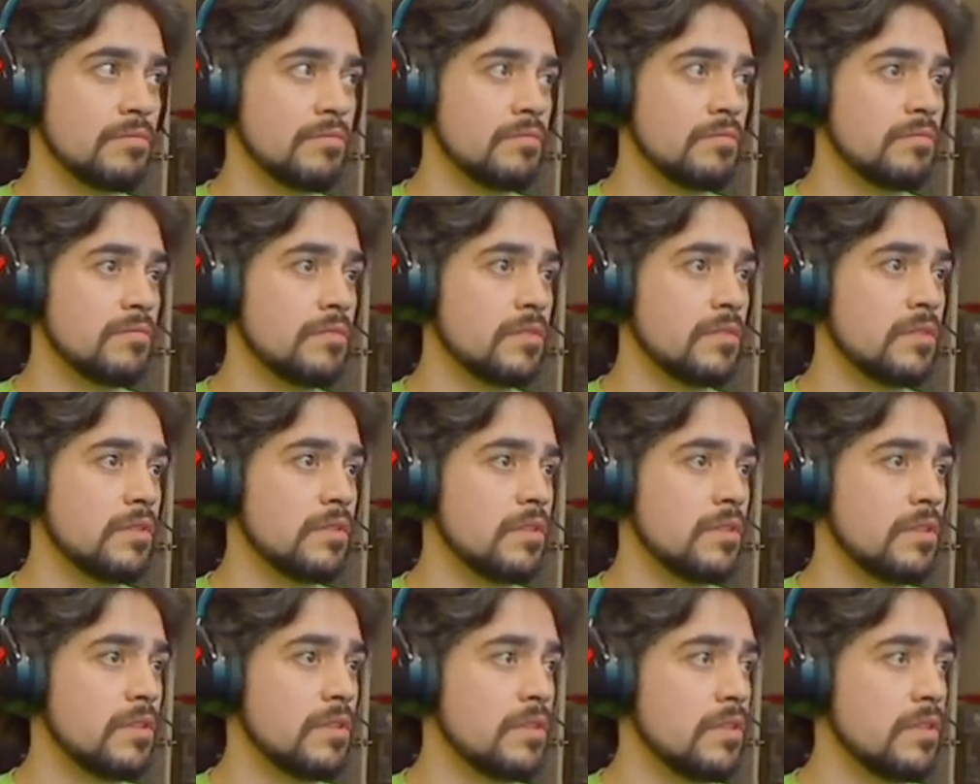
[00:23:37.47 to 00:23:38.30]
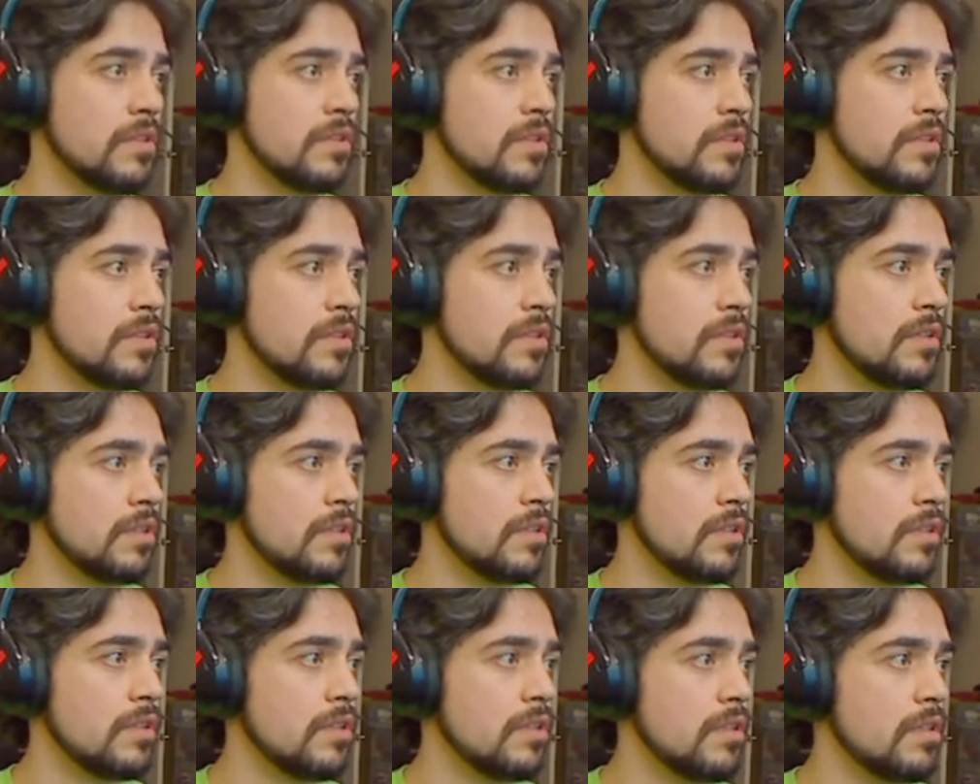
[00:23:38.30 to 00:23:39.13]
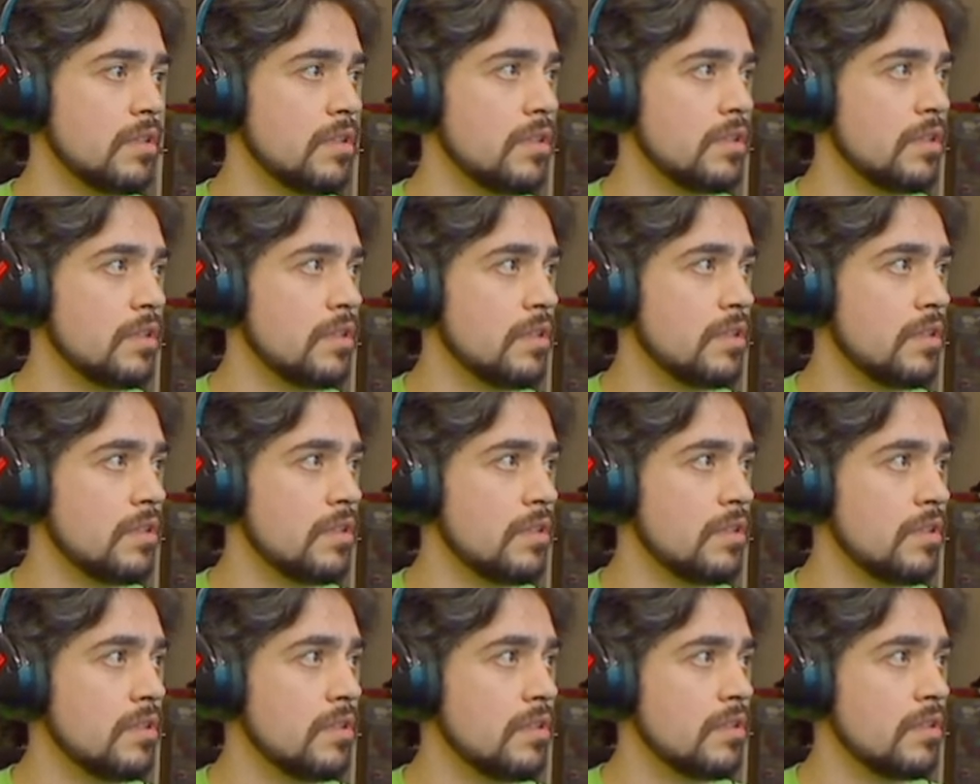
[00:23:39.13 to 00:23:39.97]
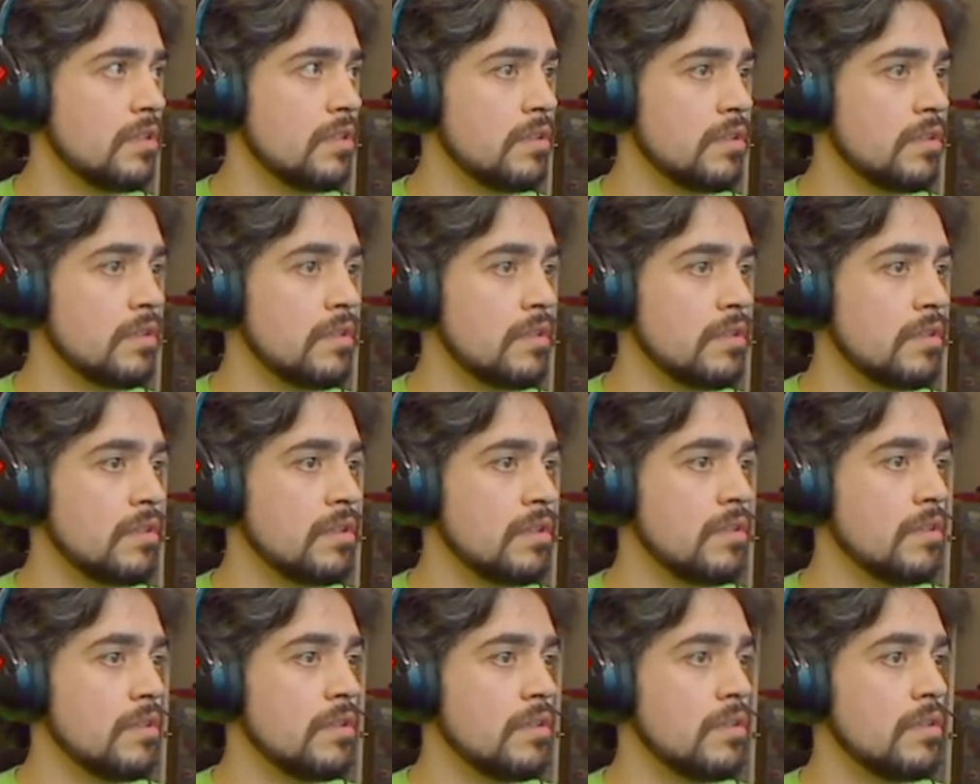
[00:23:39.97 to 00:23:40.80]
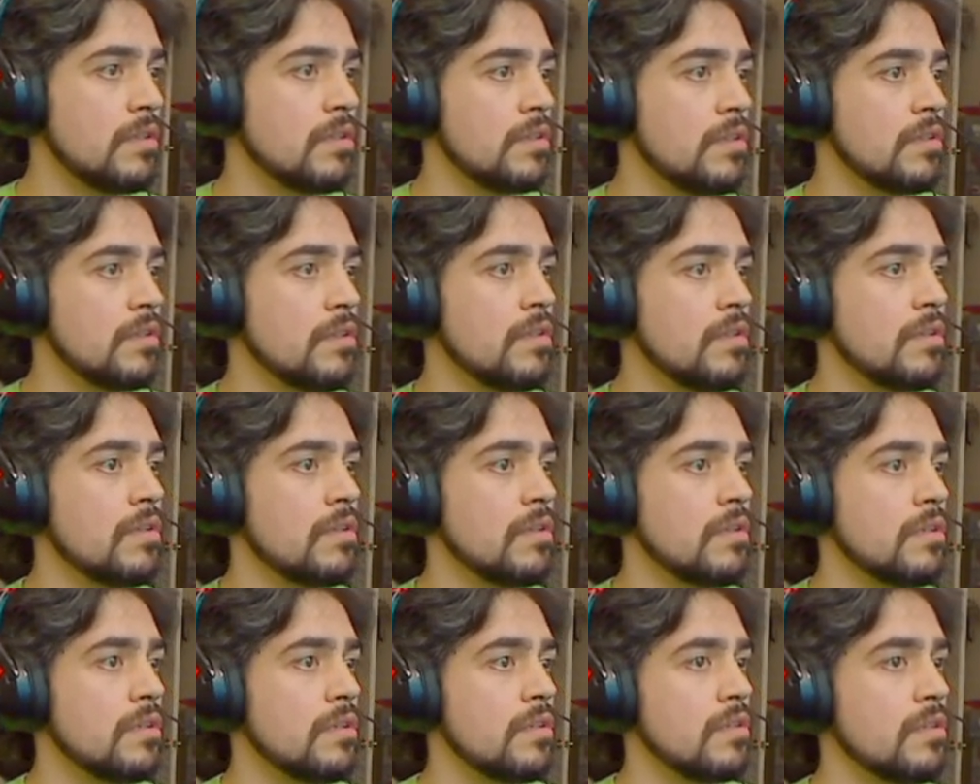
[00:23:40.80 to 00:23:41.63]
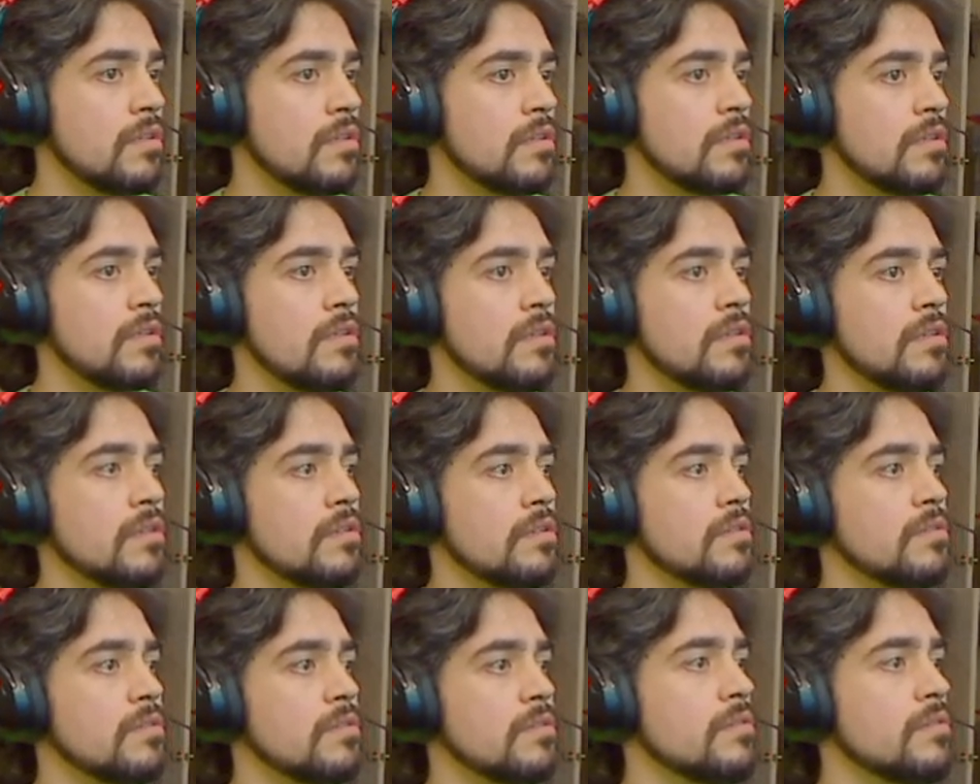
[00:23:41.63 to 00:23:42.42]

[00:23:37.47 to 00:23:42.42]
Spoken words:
No one is speaking in this clip.